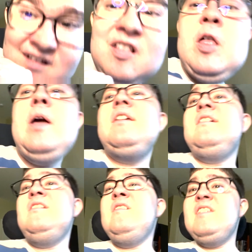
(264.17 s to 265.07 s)
Like,
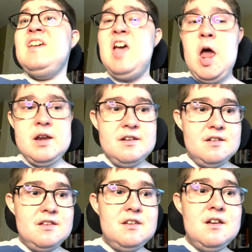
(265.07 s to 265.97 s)
you know, they had,
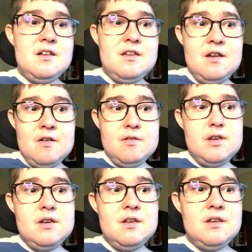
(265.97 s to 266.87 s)
you, you, you know,
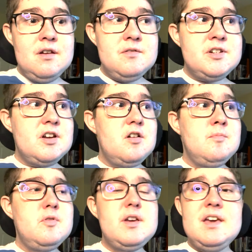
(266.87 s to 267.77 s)
you, you know,
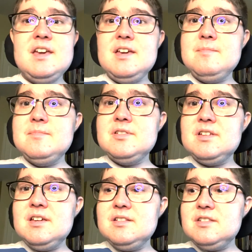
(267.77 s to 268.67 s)
terrible games
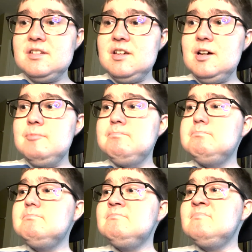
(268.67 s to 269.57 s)
against, uh,
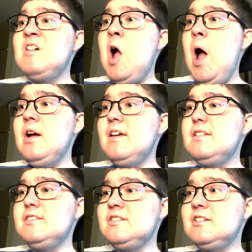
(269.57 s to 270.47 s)

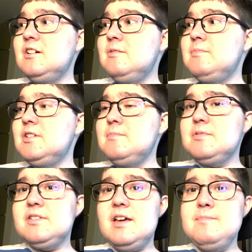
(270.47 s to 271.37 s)
against um,
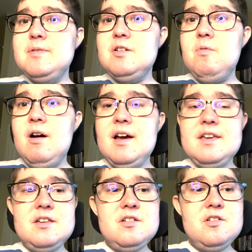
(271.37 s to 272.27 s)
teams like
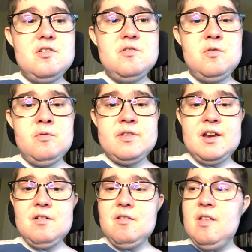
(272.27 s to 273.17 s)
BYU, North
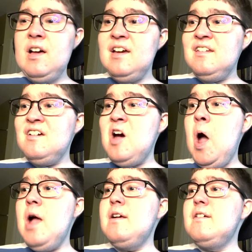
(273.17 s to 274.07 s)
Carolina,
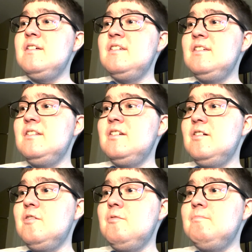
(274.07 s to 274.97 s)
you
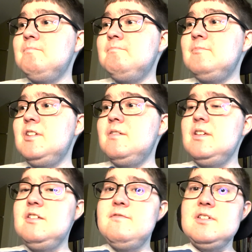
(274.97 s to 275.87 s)
know, you know,
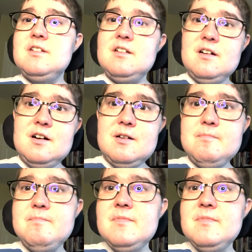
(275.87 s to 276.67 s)
even um,